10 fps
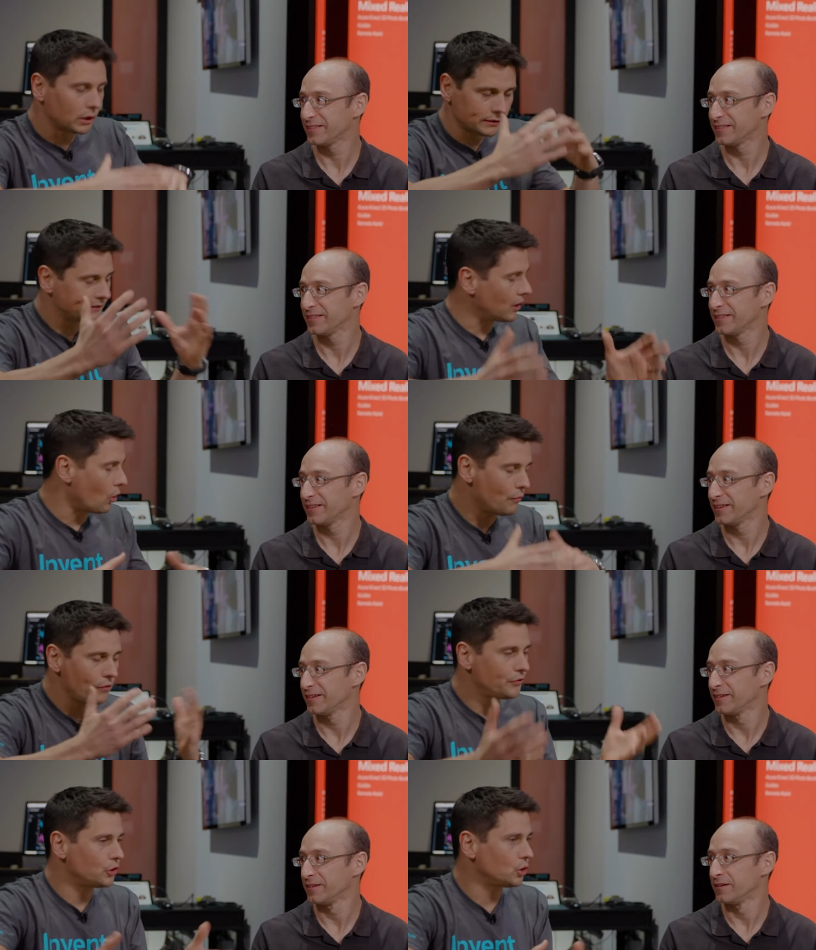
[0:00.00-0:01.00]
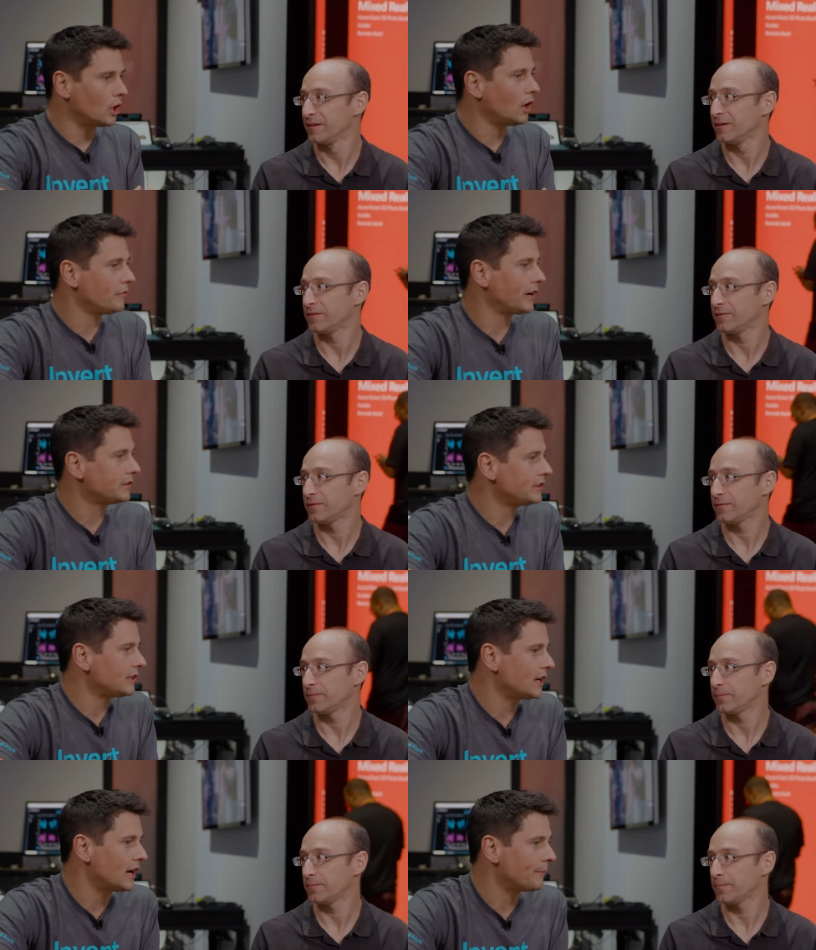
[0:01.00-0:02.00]
Speaker 1: what the overview of
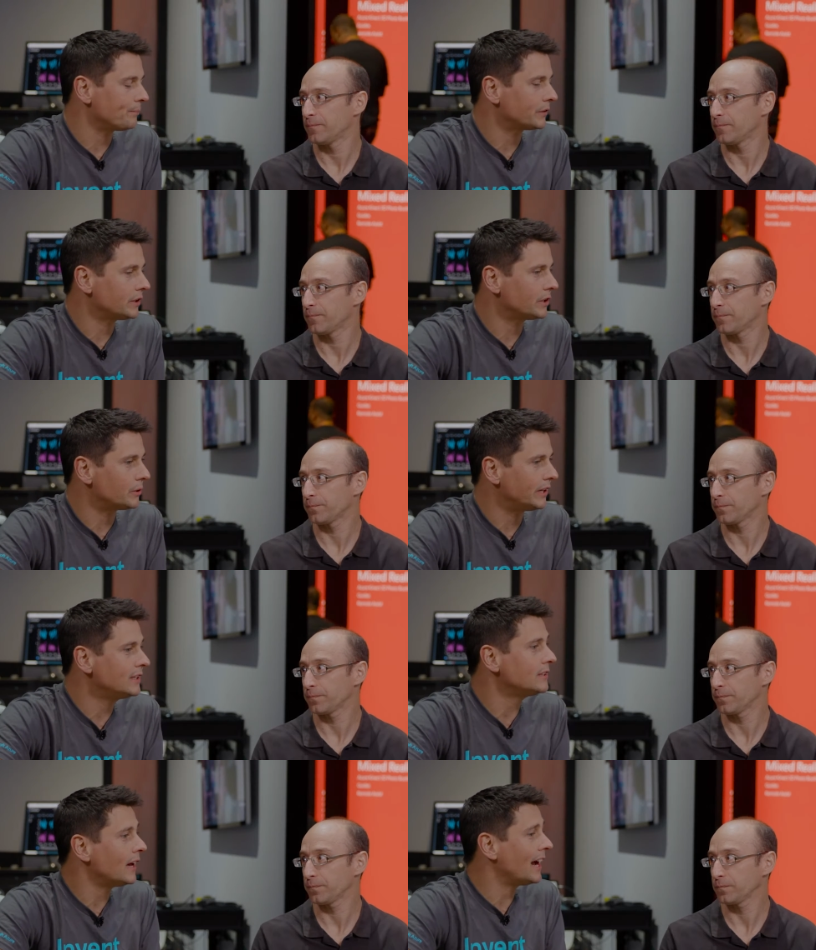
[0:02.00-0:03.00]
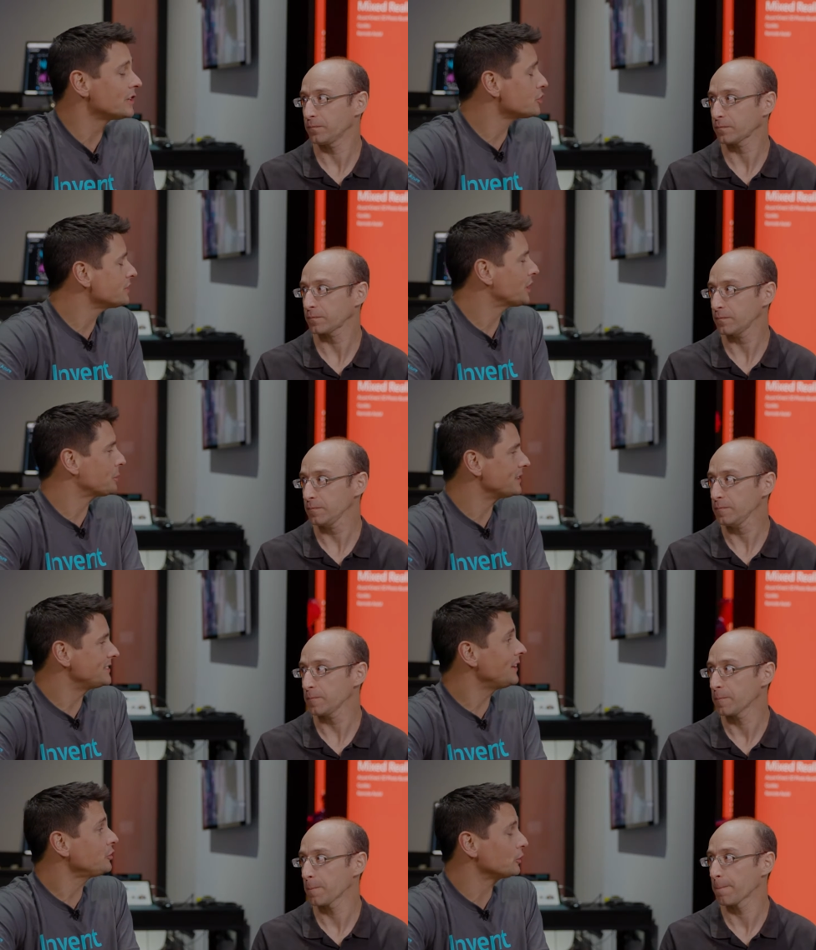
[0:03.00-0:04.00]
IT um, you know, in Azure Security
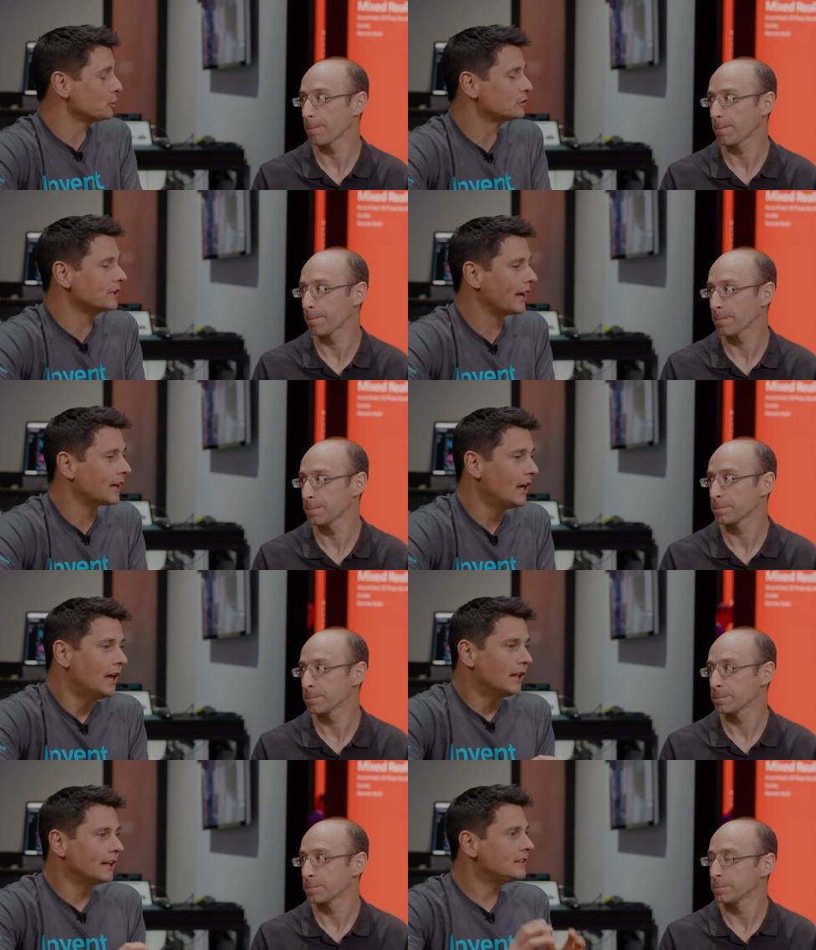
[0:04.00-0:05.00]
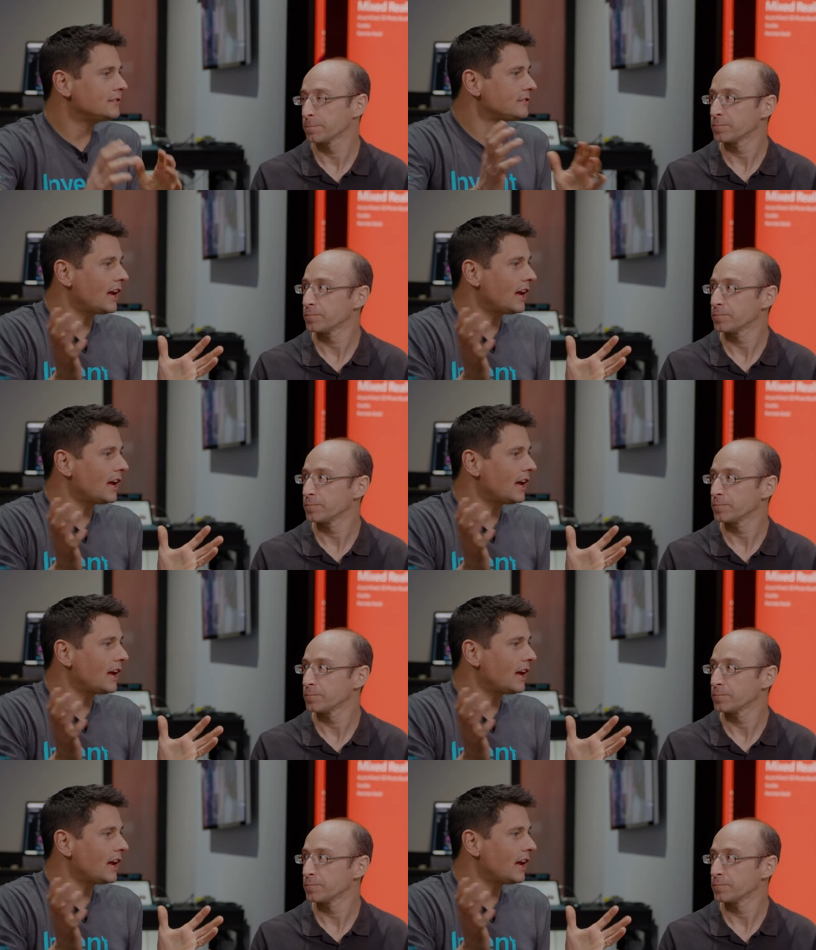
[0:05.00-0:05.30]
Center looks like. Let's